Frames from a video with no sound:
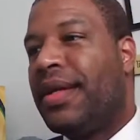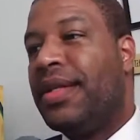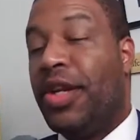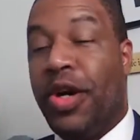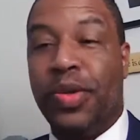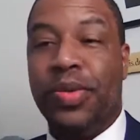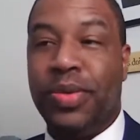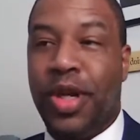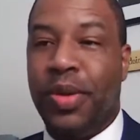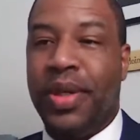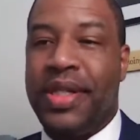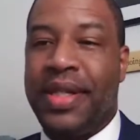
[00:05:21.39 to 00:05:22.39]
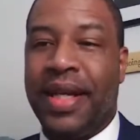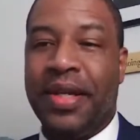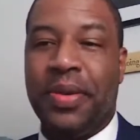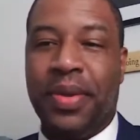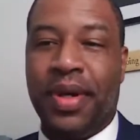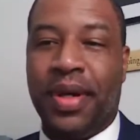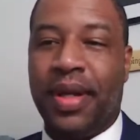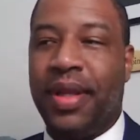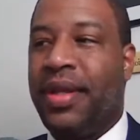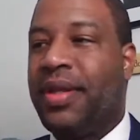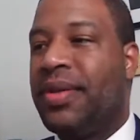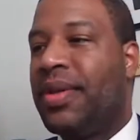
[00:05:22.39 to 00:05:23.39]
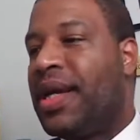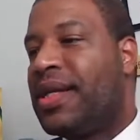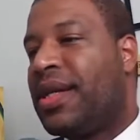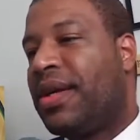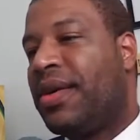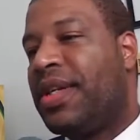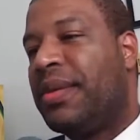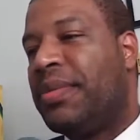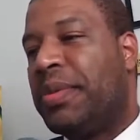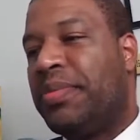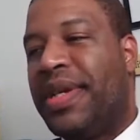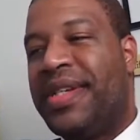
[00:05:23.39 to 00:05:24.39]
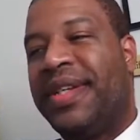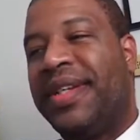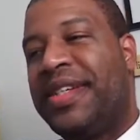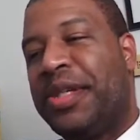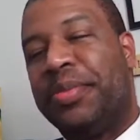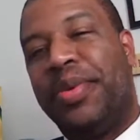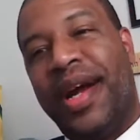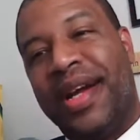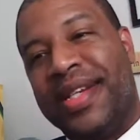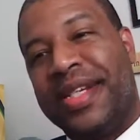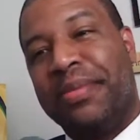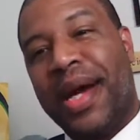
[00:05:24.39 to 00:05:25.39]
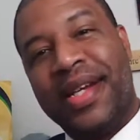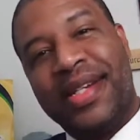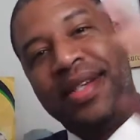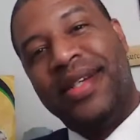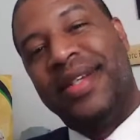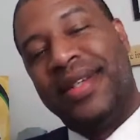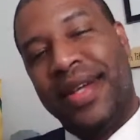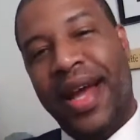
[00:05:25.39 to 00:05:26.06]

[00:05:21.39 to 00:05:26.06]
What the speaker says: Now let's get to work. I think you guys are going to be pleasantly surprised. Maxine.